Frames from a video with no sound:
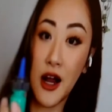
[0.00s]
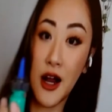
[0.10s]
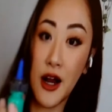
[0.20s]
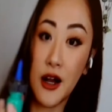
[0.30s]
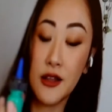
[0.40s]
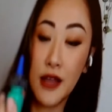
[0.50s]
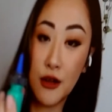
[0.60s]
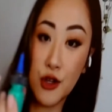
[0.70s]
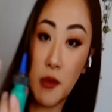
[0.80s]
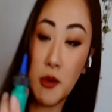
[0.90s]
our
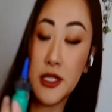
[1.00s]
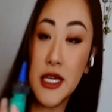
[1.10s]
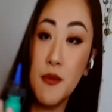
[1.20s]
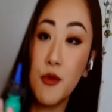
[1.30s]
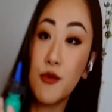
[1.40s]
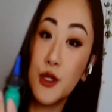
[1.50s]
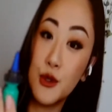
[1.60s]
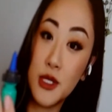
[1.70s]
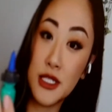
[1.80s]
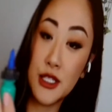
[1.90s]
nanodropper tip
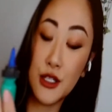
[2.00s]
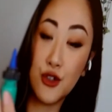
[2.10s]
reduces the